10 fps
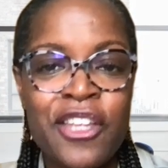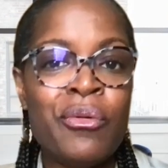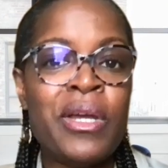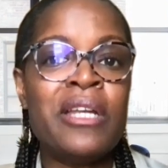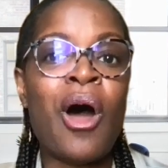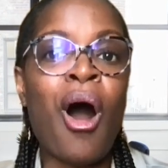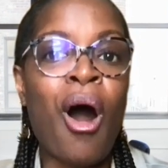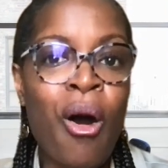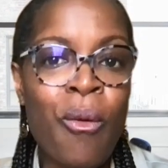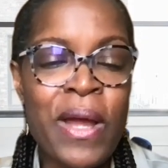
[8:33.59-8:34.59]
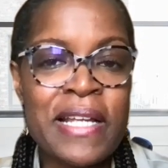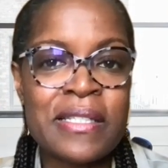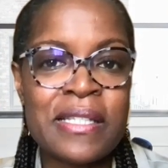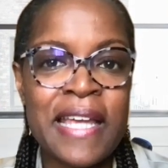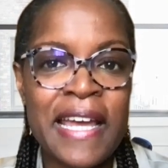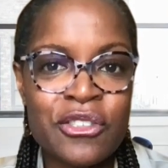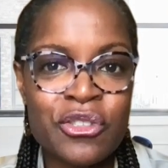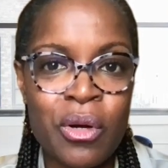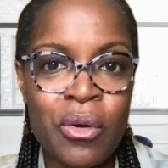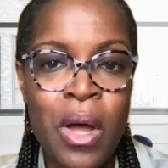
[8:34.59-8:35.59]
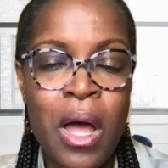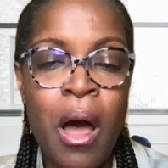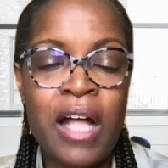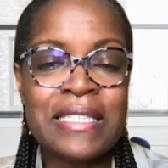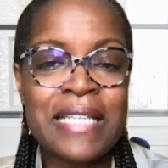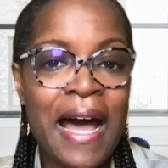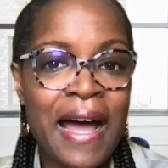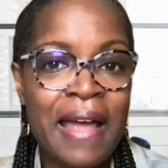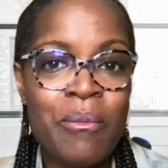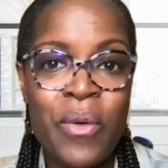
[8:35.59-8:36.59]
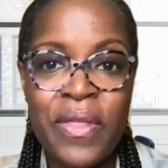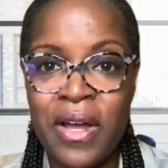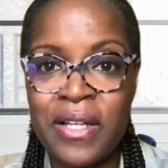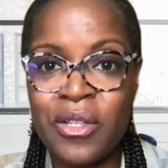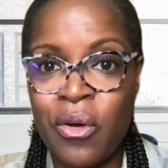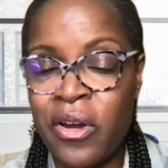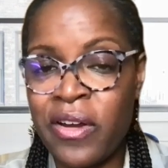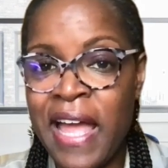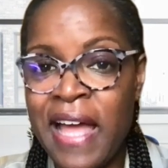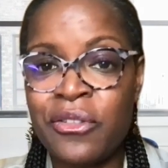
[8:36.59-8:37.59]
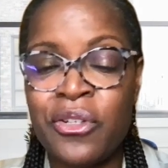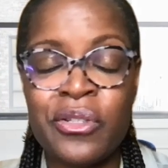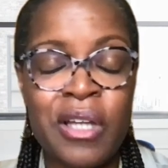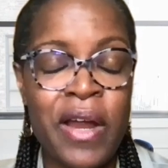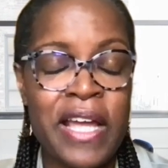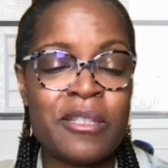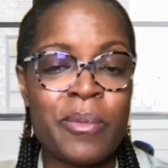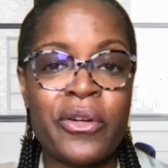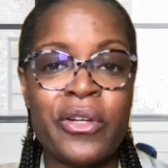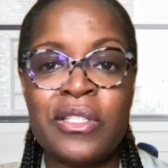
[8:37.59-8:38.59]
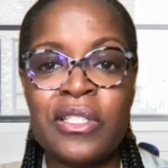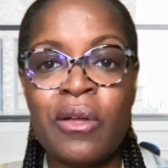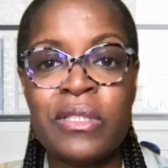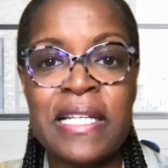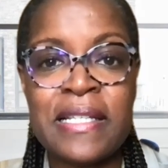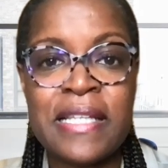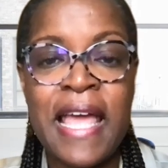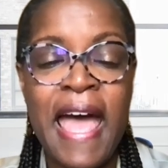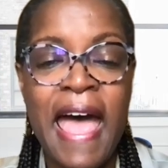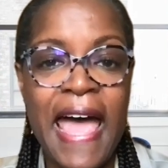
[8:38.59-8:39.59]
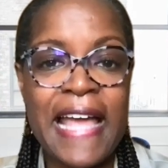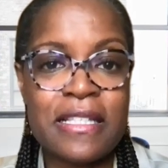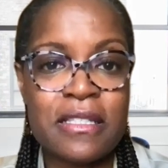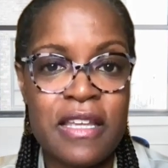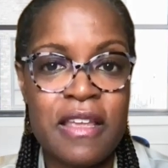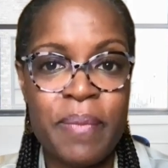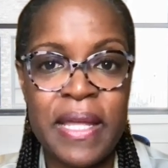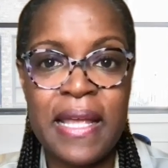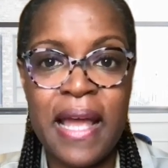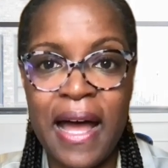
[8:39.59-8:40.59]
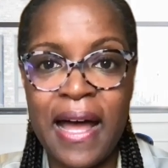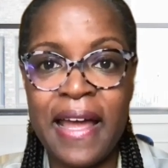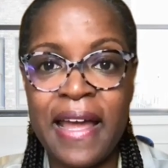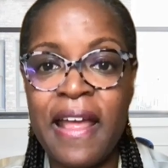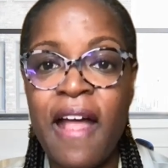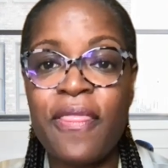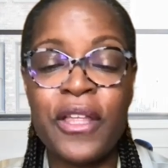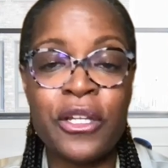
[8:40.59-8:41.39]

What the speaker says: You can always schedule time with us on our calendars, our expert consultants at dpi2.com.